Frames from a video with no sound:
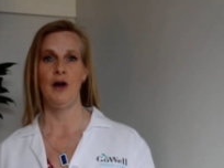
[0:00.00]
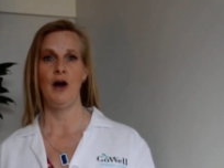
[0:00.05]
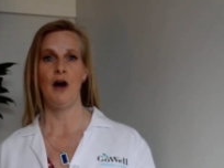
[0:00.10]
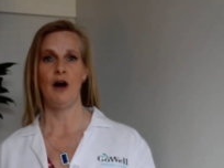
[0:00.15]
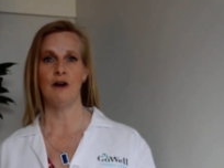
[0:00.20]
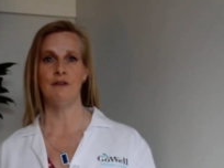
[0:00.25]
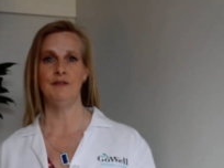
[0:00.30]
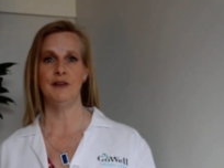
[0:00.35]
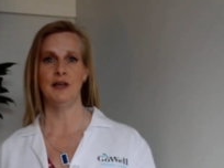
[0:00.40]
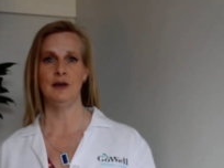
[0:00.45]

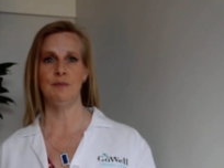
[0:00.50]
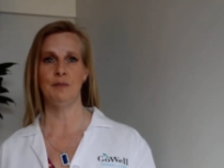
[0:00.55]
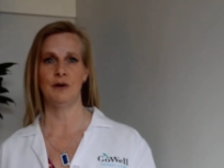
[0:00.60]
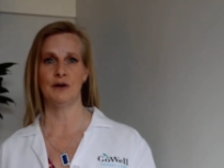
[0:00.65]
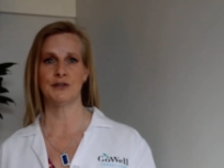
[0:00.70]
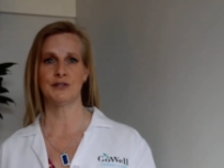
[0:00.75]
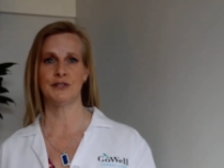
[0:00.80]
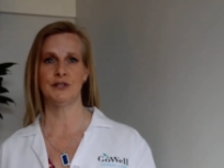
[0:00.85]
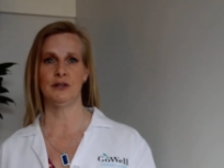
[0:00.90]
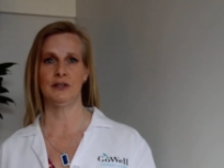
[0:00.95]
or via
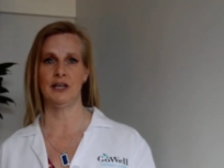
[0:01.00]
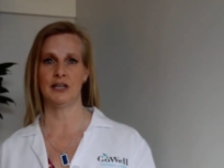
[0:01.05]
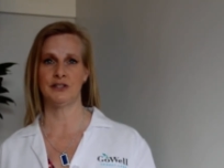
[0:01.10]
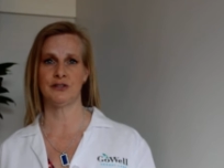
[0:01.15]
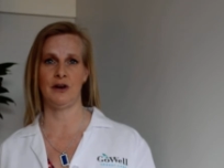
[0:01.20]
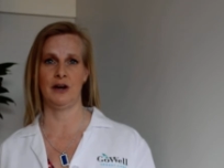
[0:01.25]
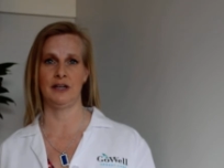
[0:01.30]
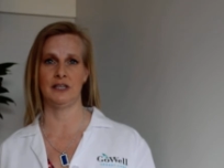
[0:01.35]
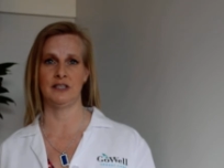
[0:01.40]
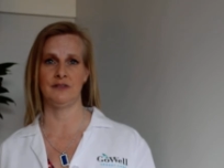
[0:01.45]
personal
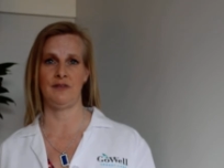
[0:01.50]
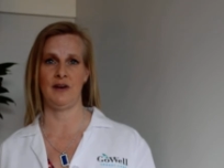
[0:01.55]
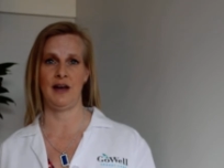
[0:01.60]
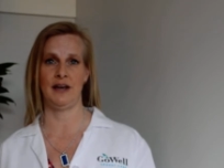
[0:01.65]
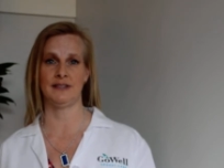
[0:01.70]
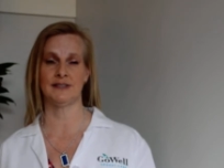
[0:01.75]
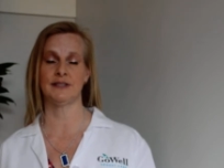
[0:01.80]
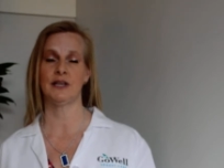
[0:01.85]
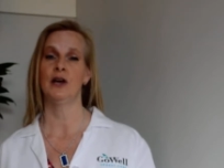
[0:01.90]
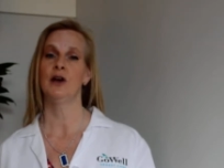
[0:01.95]
electronic
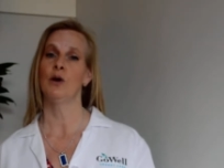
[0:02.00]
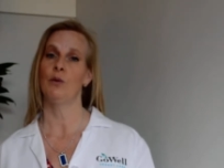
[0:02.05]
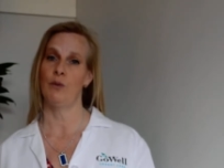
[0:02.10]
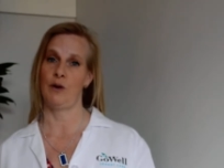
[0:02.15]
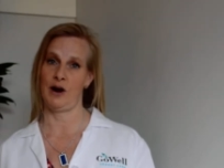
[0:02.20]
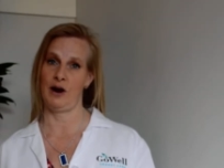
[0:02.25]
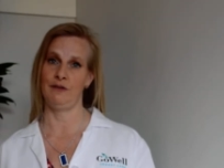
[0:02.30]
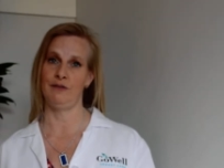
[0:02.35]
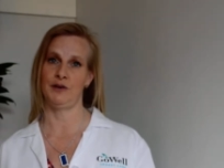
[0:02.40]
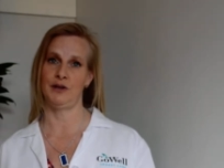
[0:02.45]
device
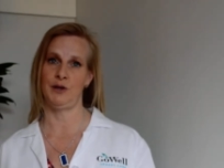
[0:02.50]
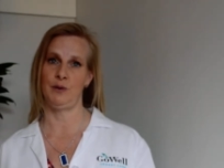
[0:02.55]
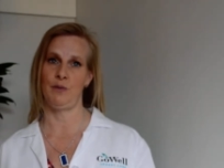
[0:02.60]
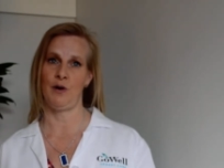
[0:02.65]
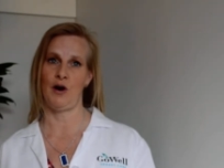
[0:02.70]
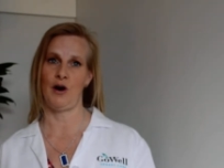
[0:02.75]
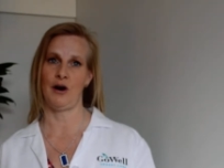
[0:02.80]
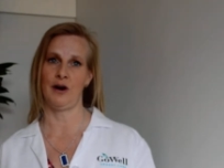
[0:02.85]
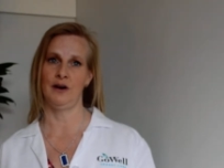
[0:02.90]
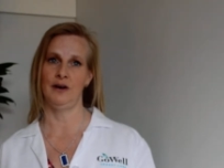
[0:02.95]
wherever you
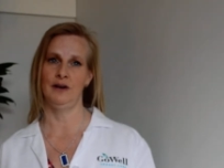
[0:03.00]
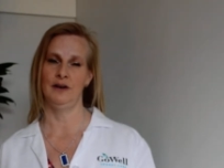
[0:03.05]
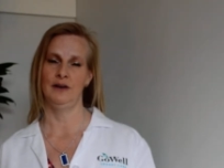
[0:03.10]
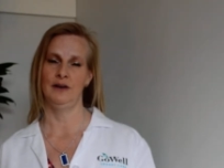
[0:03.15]
are.